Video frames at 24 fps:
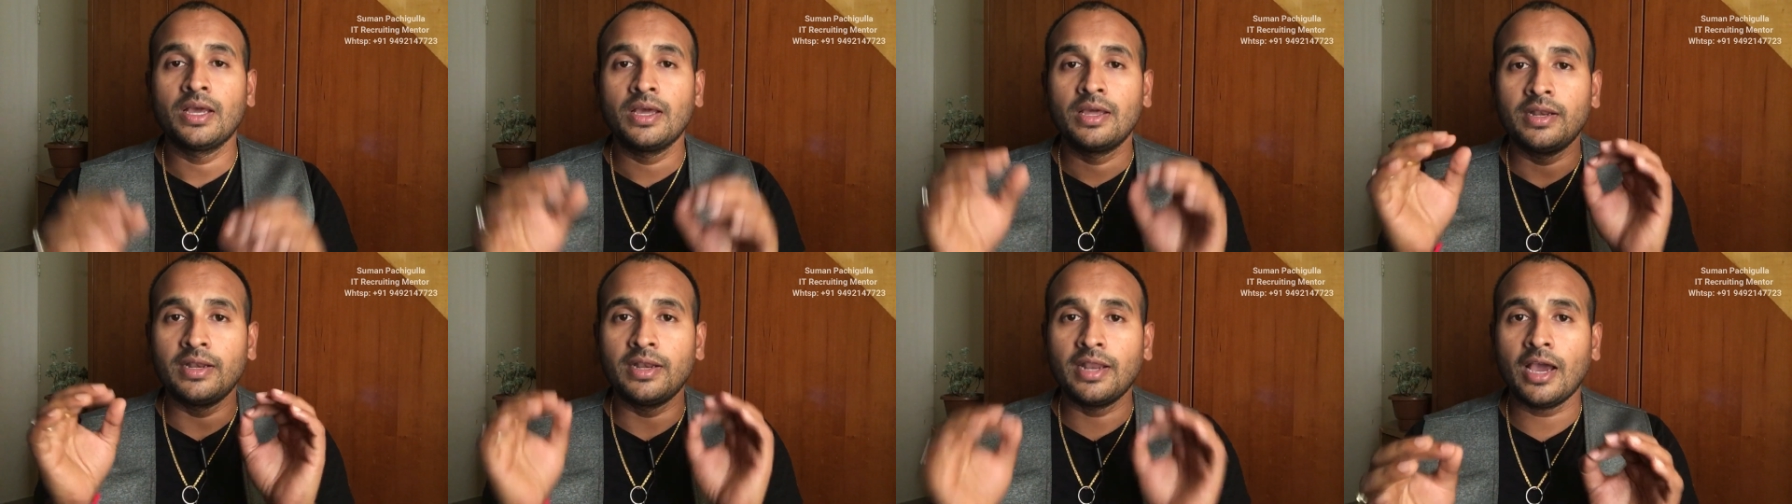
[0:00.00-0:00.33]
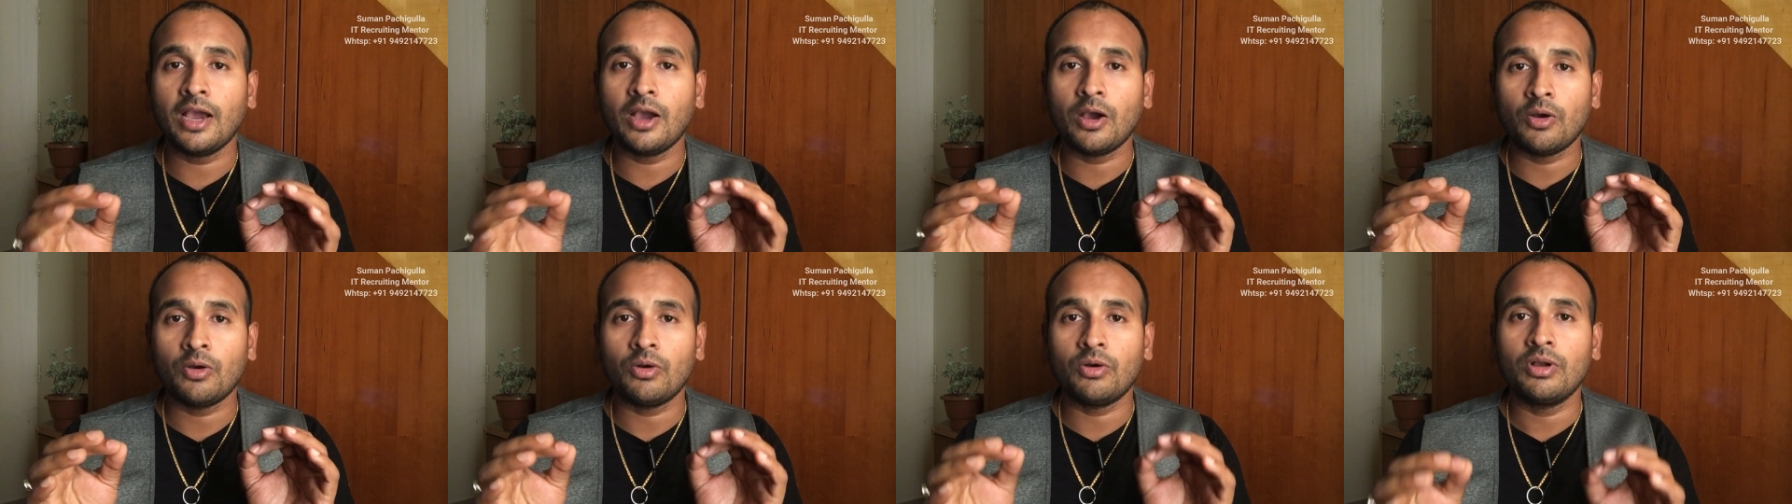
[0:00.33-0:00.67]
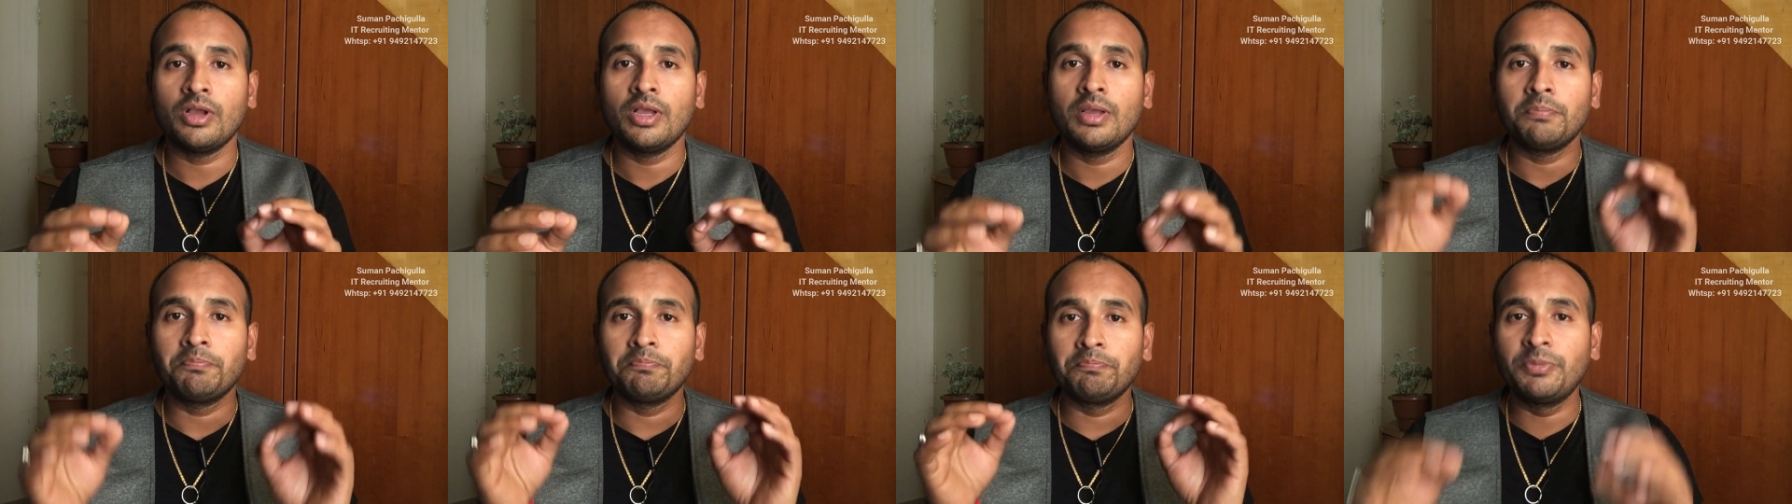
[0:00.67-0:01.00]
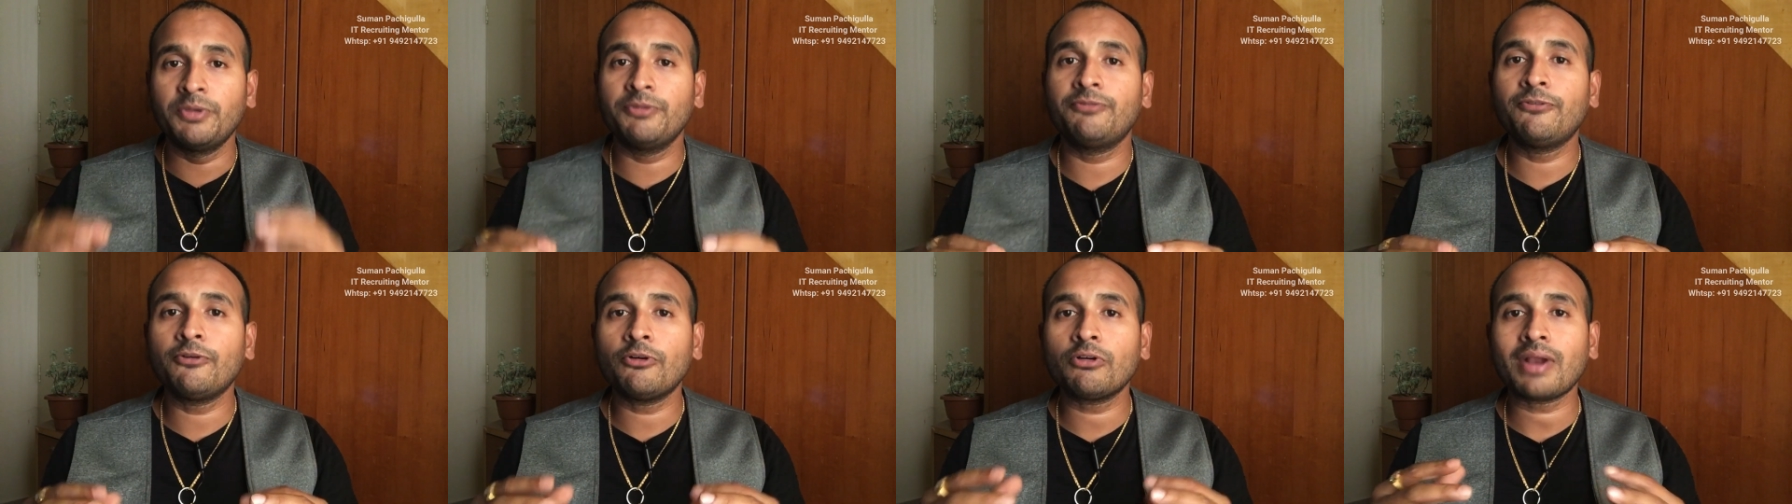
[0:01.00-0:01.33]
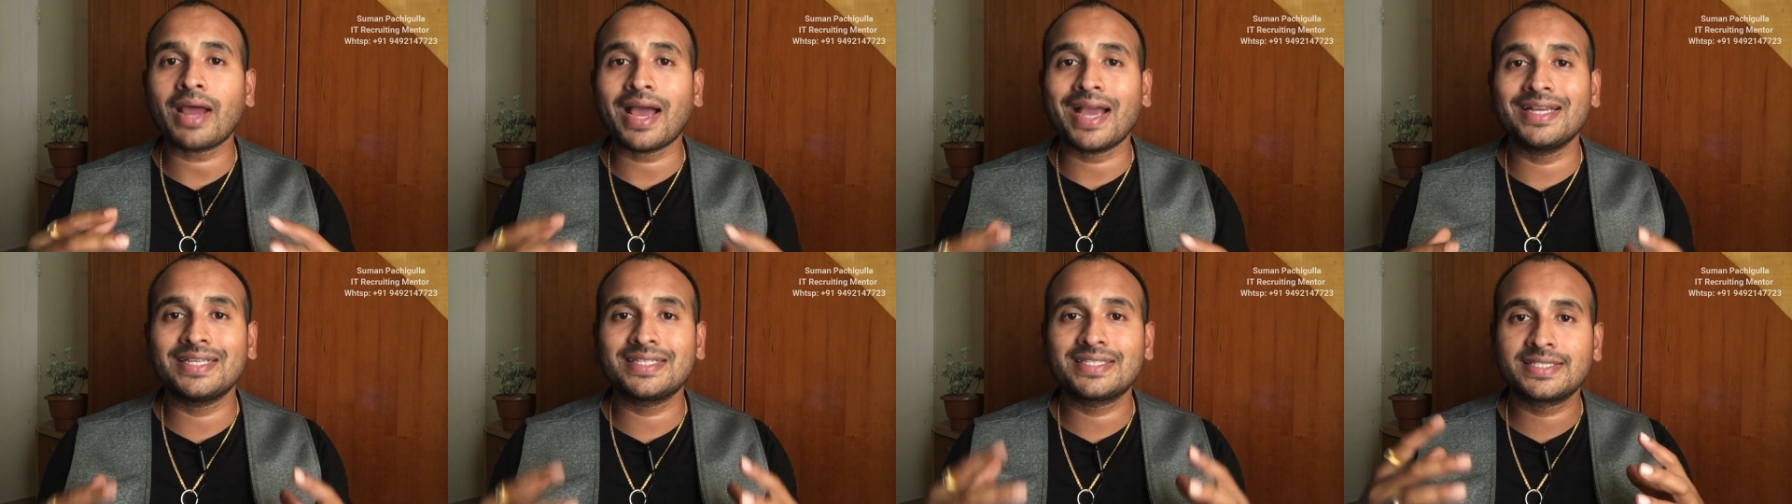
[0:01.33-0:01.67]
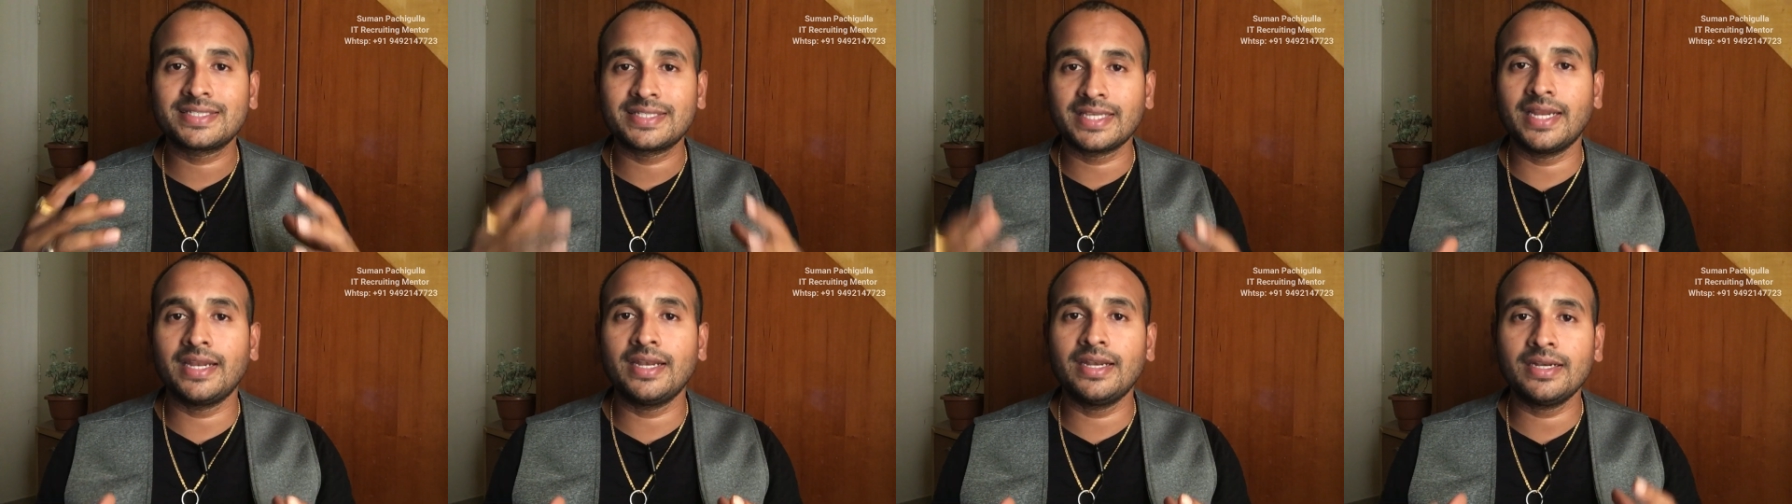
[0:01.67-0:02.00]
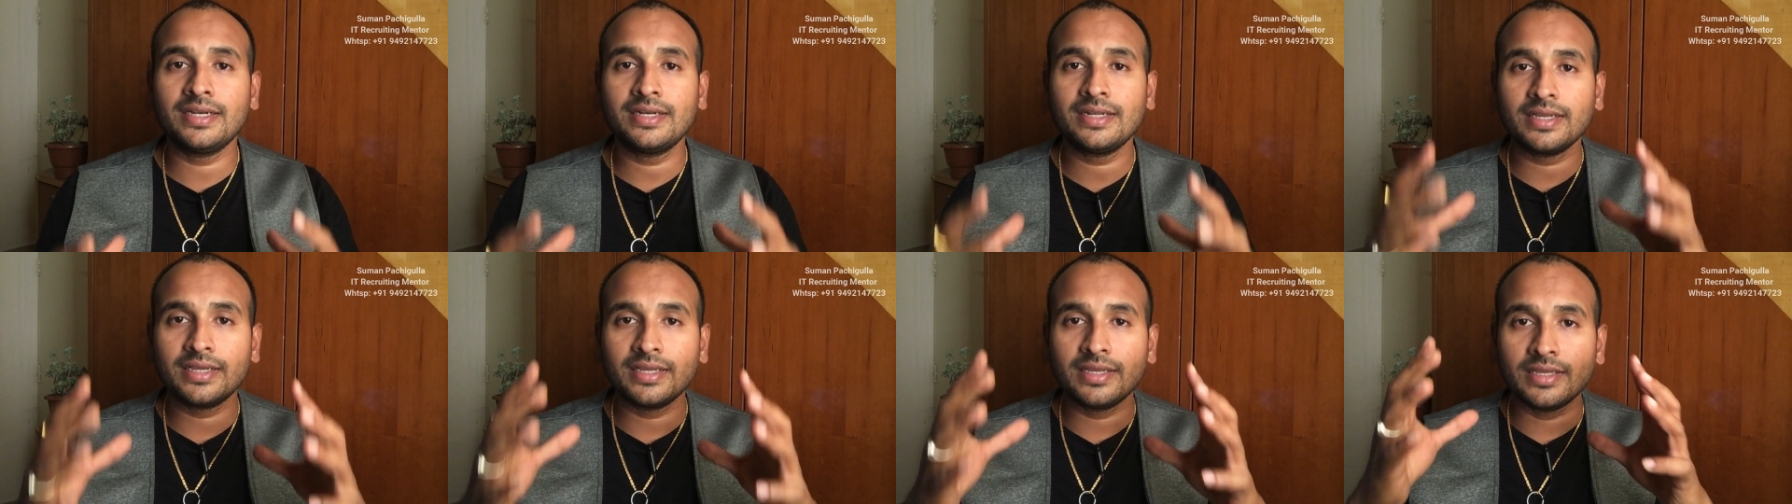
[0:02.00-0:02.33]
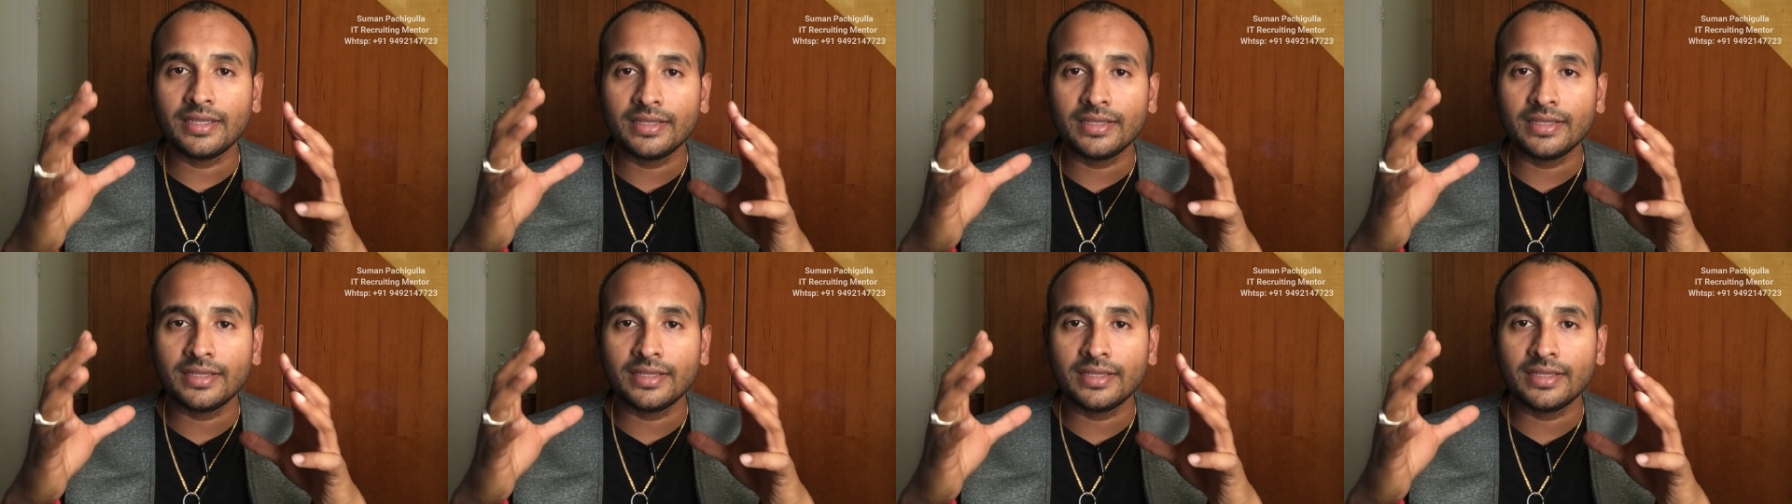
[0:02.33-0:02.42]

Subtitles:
Now, before I send